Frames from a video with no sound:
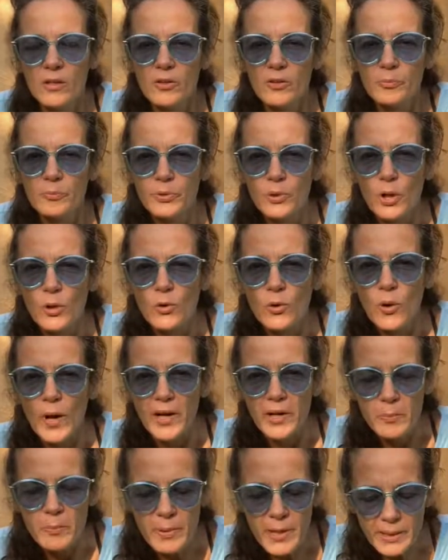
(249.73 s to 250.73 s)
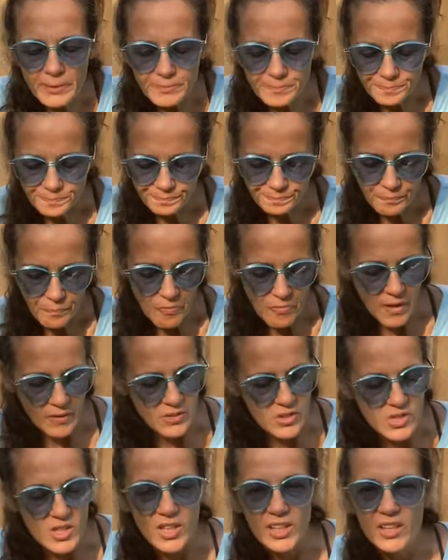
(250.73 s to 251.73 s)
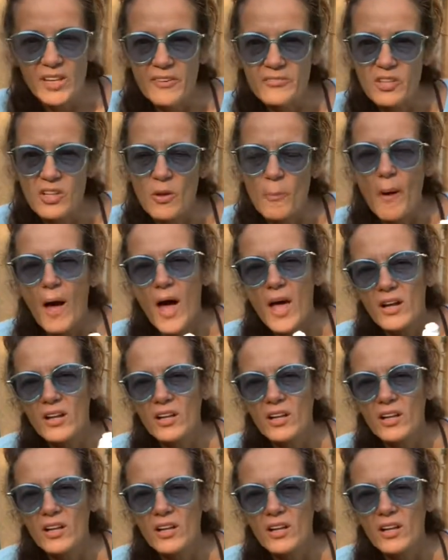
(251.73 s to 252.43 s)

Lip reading: Blow quite a bit. If there's any left in the bottle,